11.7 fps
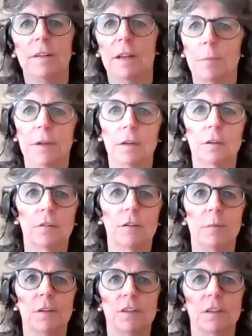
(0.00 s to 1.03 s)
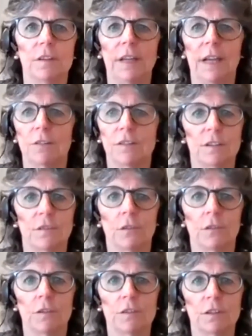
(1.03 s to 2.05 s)
there'll be an agreement at the outset of the
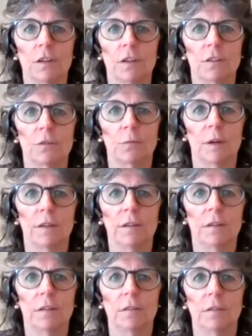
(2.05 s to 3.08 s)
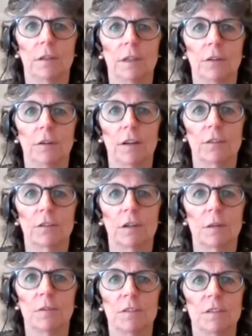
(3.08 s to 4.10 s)
research where the grant
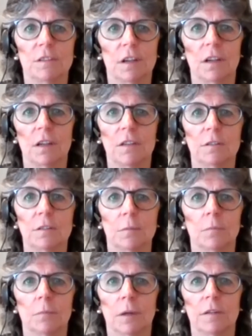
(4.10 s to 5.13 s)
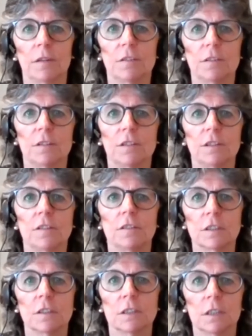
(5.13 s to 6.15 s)
agreement is signed by the
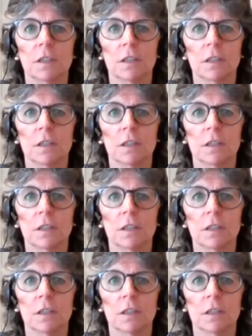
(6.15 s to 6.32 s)
institution.